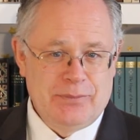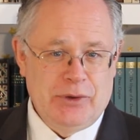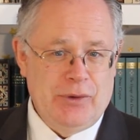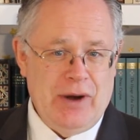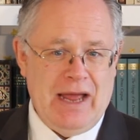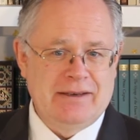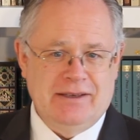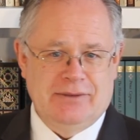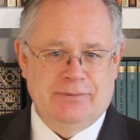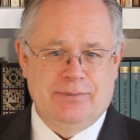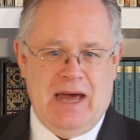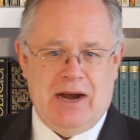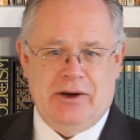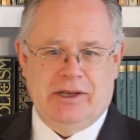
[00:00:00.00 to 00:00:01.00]
Miranda
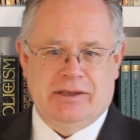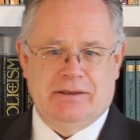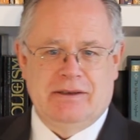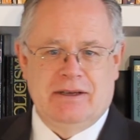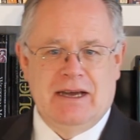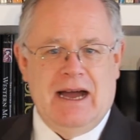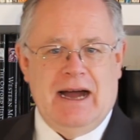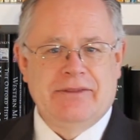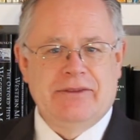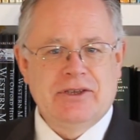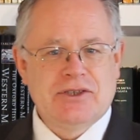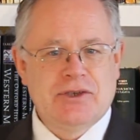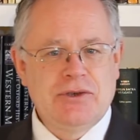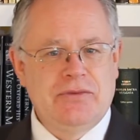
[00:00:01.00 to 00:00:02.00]
and Marion are
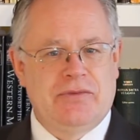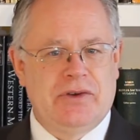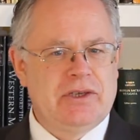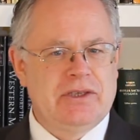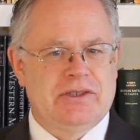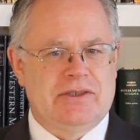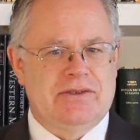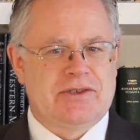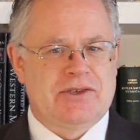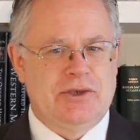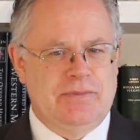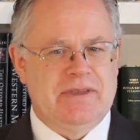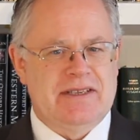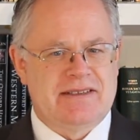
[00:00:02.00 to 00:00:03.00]
the two virgins
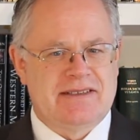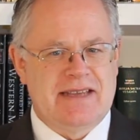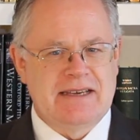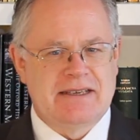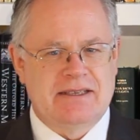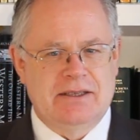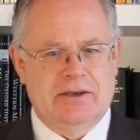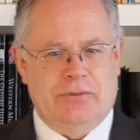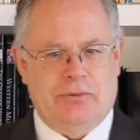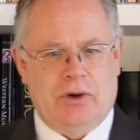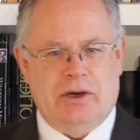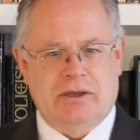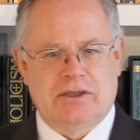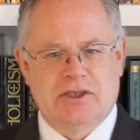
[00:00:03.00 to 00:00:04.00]
whom the sentient
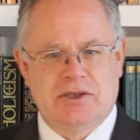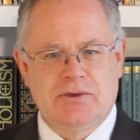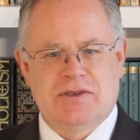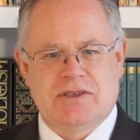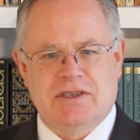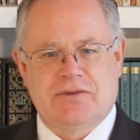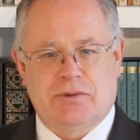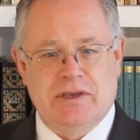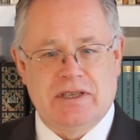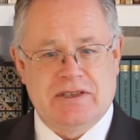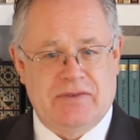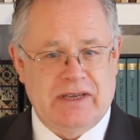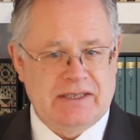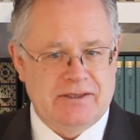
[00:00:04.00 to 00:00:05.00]
rock chooses for
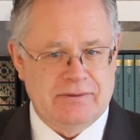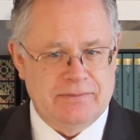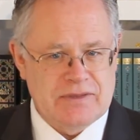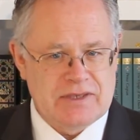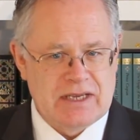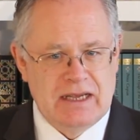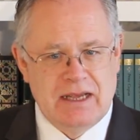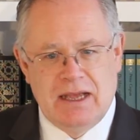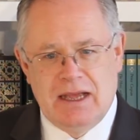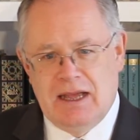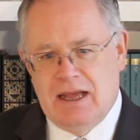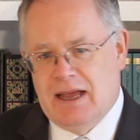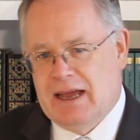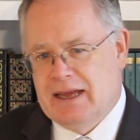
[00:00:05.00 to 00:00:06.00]
its victims,
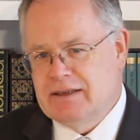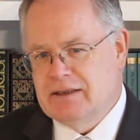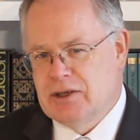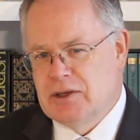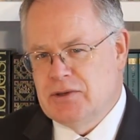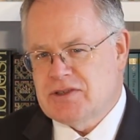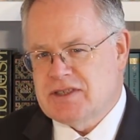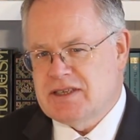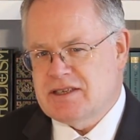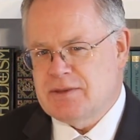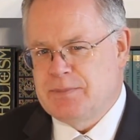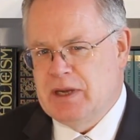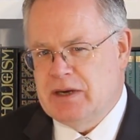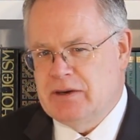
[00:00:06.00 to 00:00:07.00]
and whose
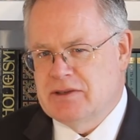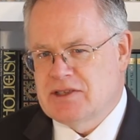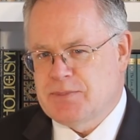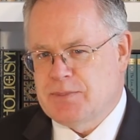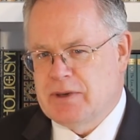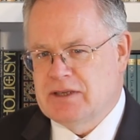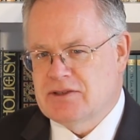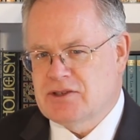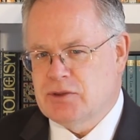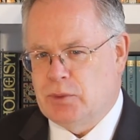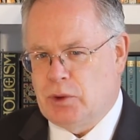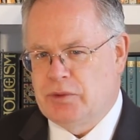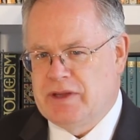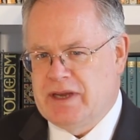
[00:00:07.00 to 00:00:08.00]
disappearance brings
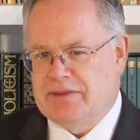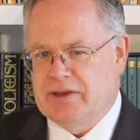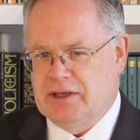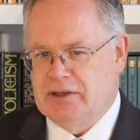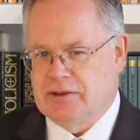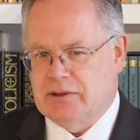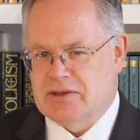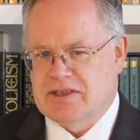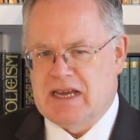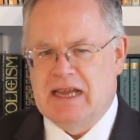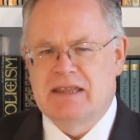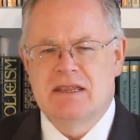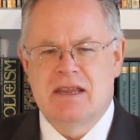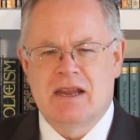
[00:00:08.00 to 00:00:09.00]
to all the other girls
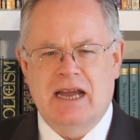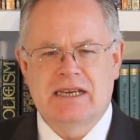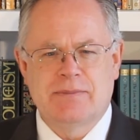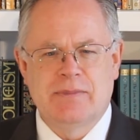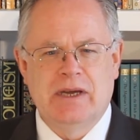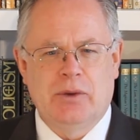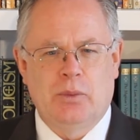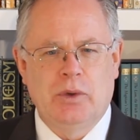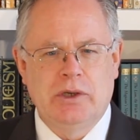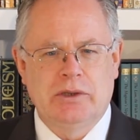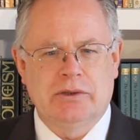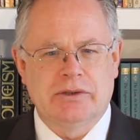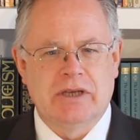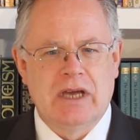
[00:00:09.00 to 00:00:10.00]
a nightmare
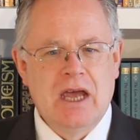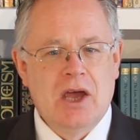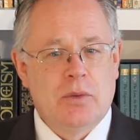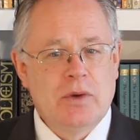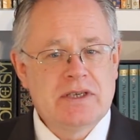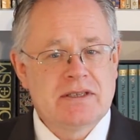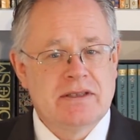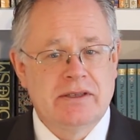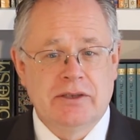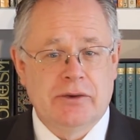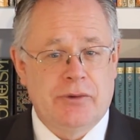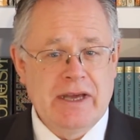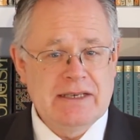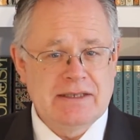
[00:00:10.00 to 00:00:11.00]
world, which the
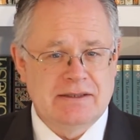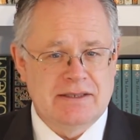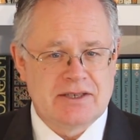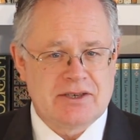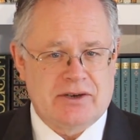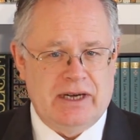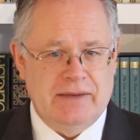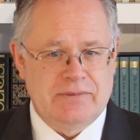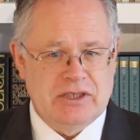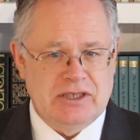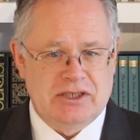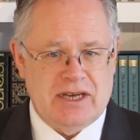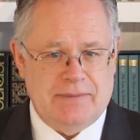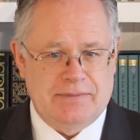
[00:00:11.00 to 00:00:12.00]
narrator describes in